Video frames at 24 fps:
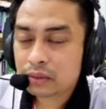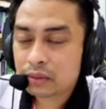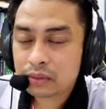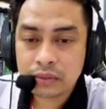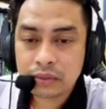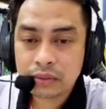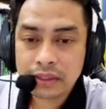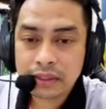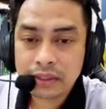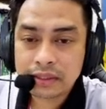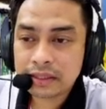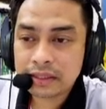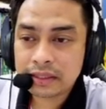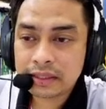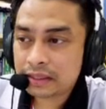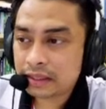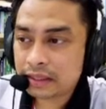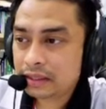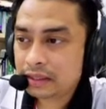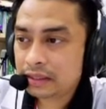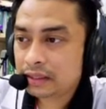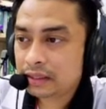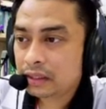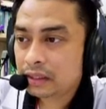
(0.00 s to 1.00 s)
Analog to
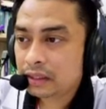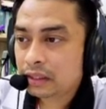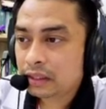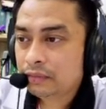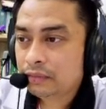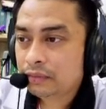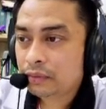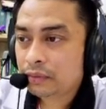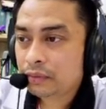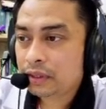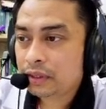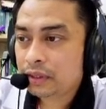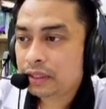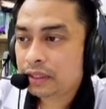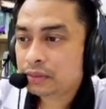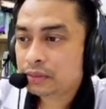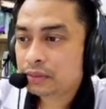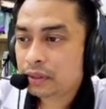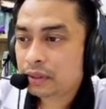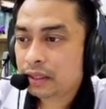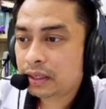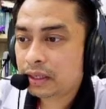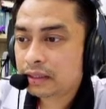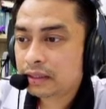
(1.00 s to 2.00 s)
digital setting. If you
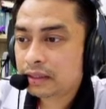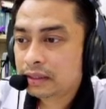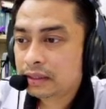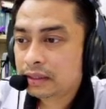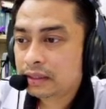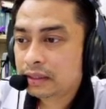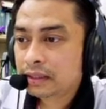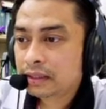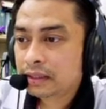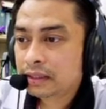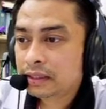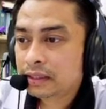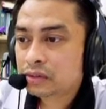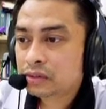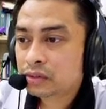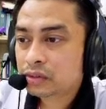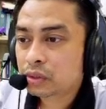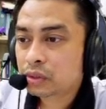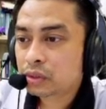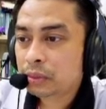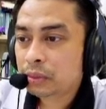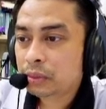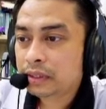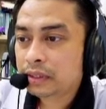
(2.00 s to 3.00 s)
click this one,
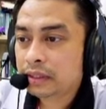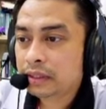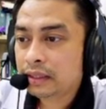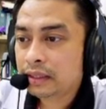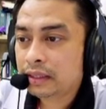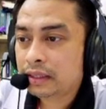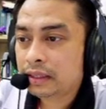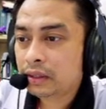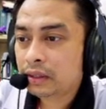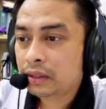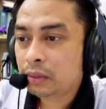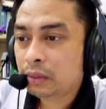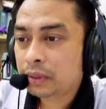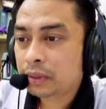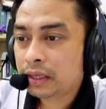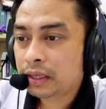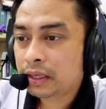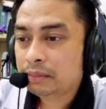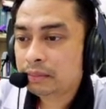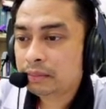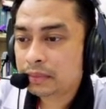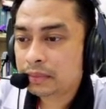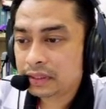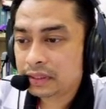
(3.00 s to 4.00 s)
it's
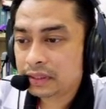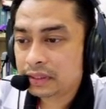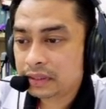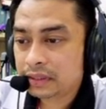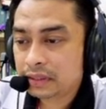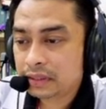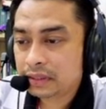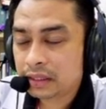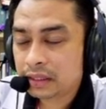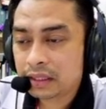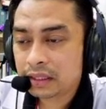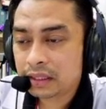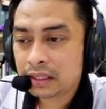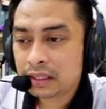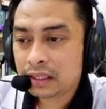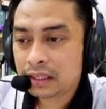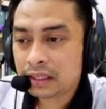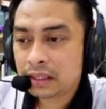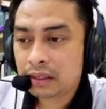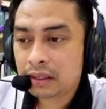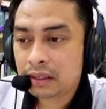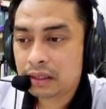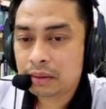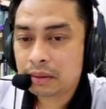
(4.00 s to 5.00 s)
automatically open up this
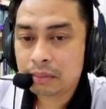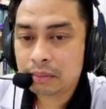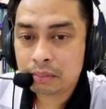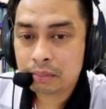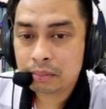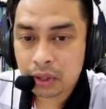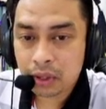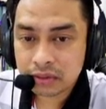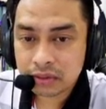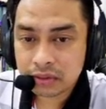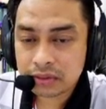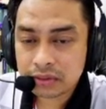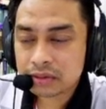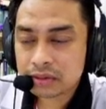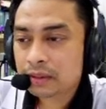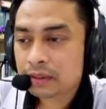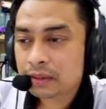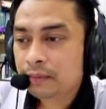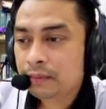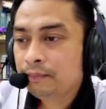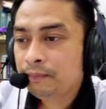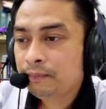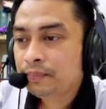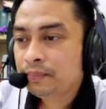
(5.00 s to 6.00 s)

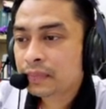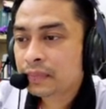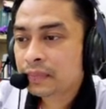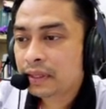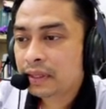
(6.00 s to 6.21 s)
box,